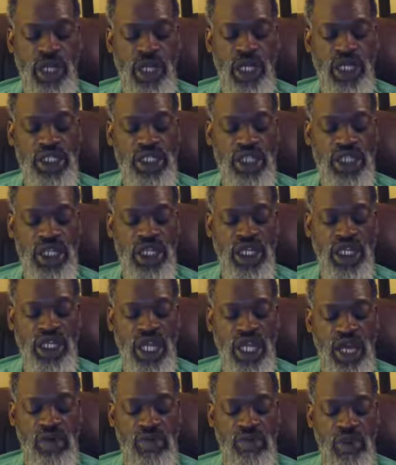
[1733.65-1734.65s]
Jenny
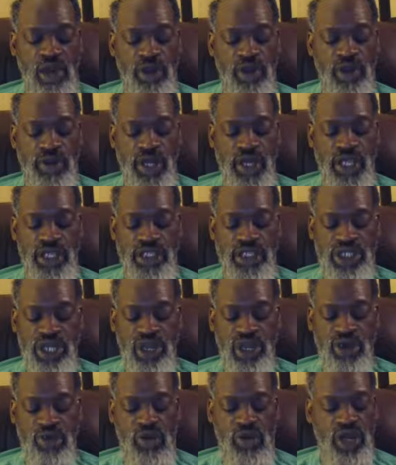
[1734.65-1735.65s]
Clay, Bird Beatty, Sarah
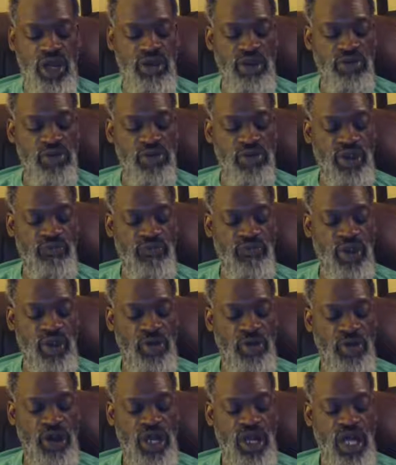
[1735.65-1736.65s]
Well, Levita
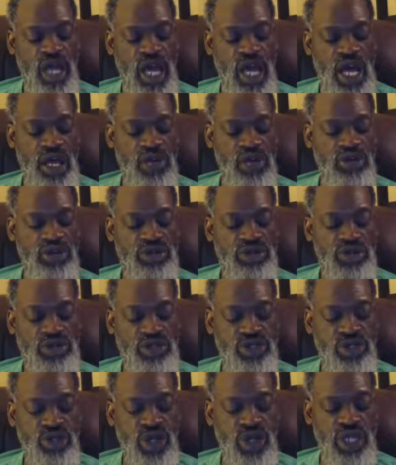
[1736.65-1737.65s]
Farmer, Agosto Sue,
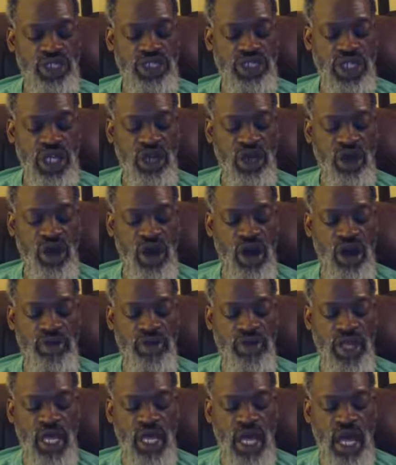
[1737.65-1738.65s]
Cheryl Harvey,
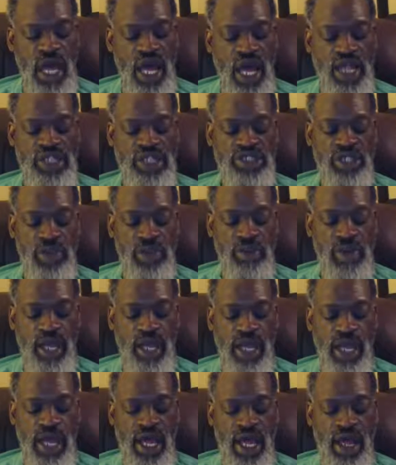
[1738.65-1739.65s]
Aunt Charmaine,
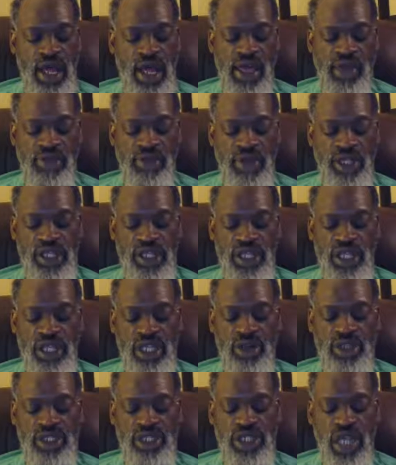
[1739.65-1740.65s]
Aunt Evelyn,
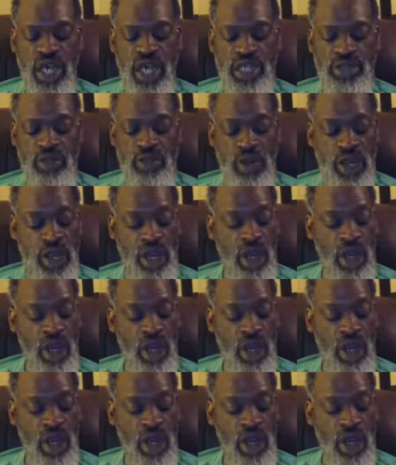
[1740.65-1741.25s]
Theolis Hasbury,